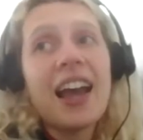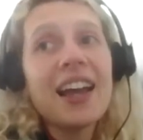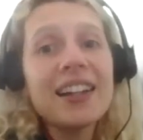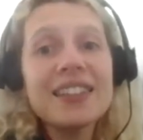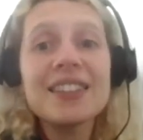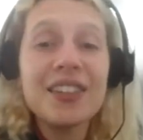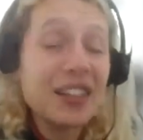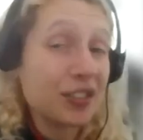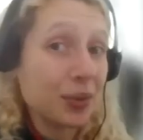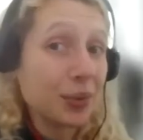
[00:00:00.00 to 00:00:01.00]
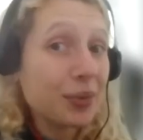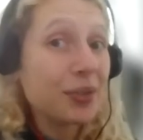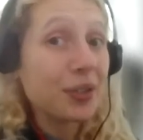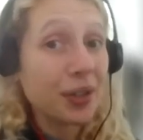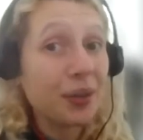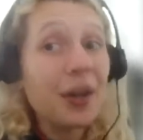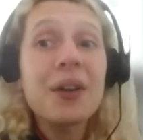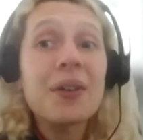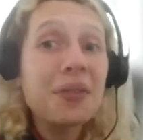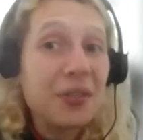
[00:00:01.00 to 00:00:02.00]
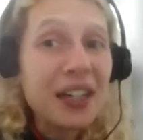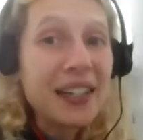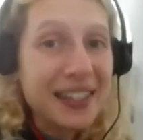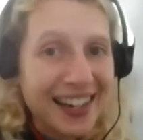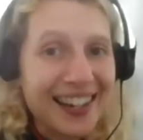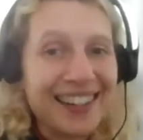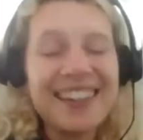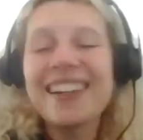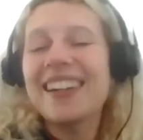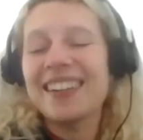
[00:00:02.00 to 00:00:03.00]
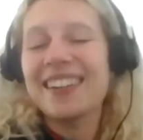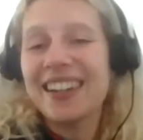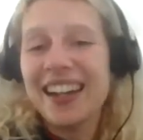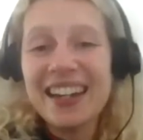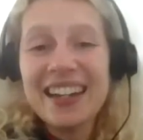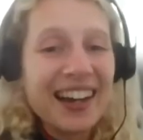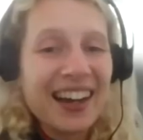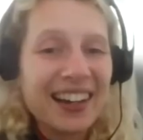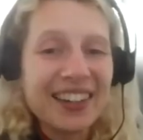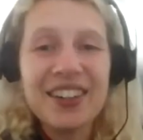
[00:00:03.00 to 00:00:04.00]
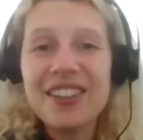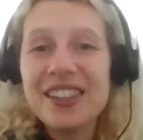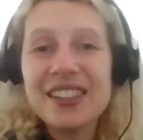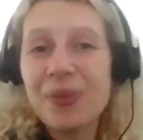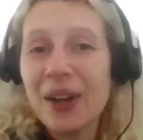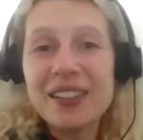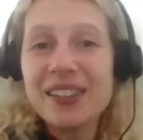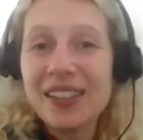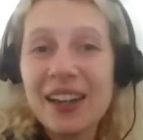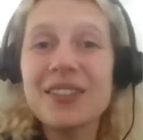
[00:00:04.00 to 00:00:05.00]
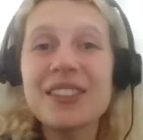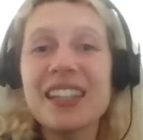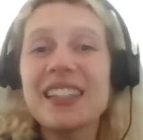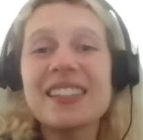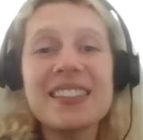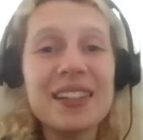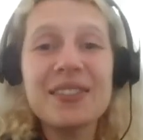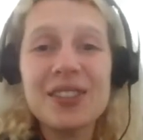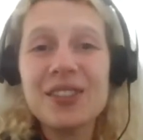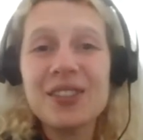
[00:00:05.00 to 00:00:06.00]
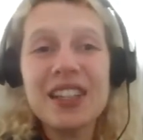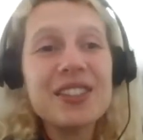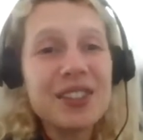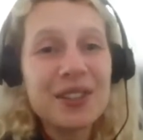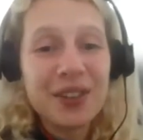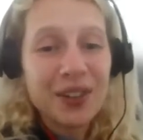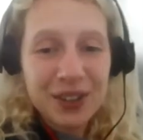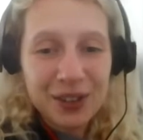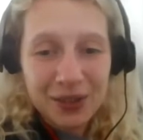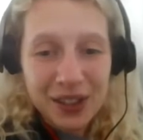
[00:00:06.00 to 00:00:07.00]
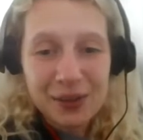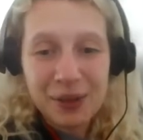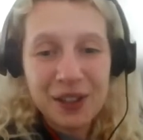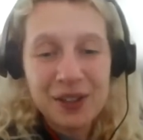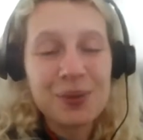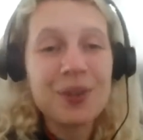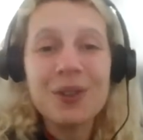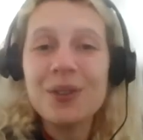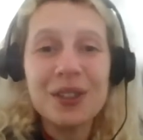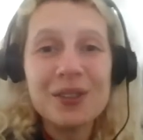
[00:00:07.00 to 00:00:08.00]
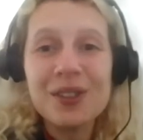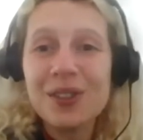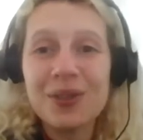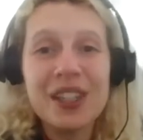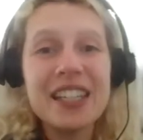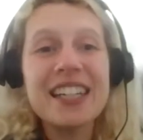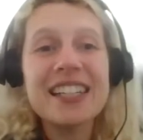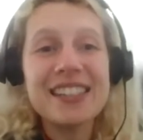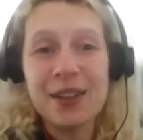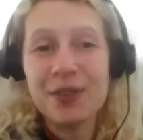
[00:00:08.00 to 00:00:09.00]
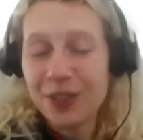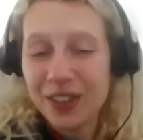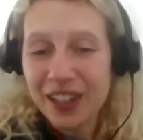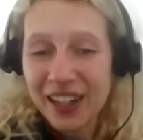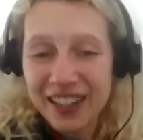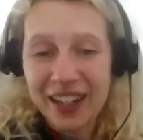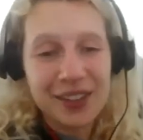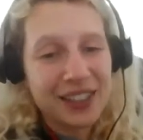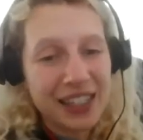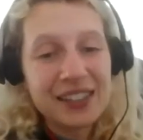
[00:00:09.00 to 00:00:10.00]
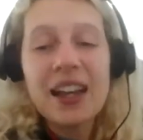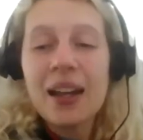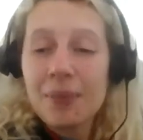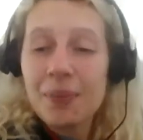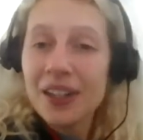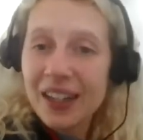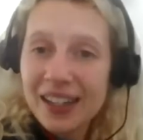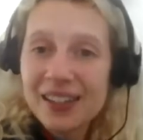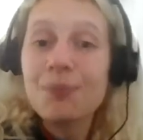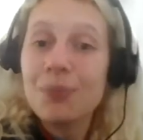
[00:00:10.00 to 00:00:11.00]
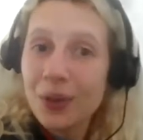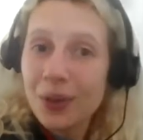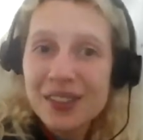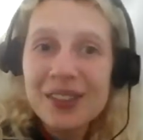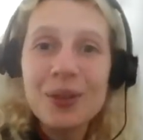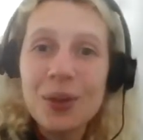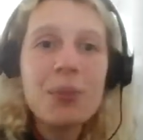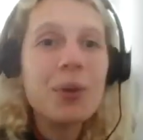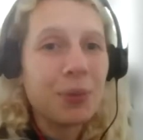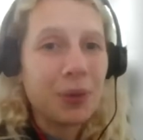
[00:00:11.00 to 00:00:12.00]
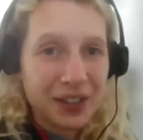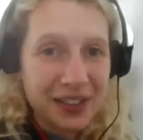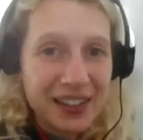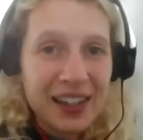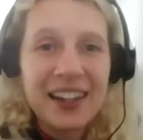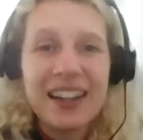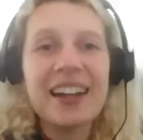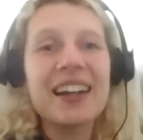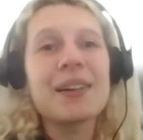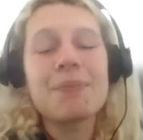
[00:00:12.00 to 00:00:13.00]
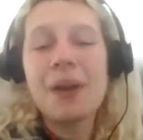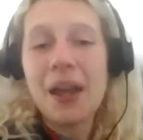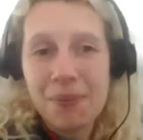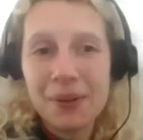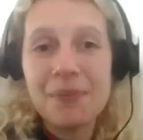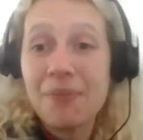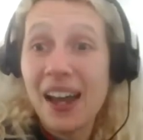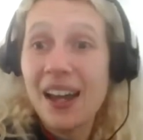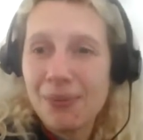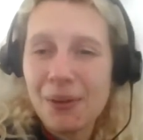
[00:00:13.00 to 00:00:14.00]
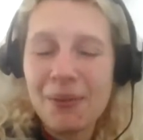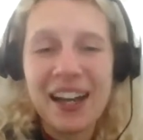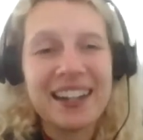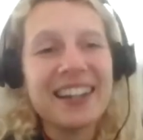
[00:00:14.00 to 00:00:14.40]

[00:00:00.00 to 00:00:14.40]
and there's also reading. Okay, I know this might sound strange to a lot of us because we're all used to reading stuff online nowadays. But yes, books, normal books, paperback.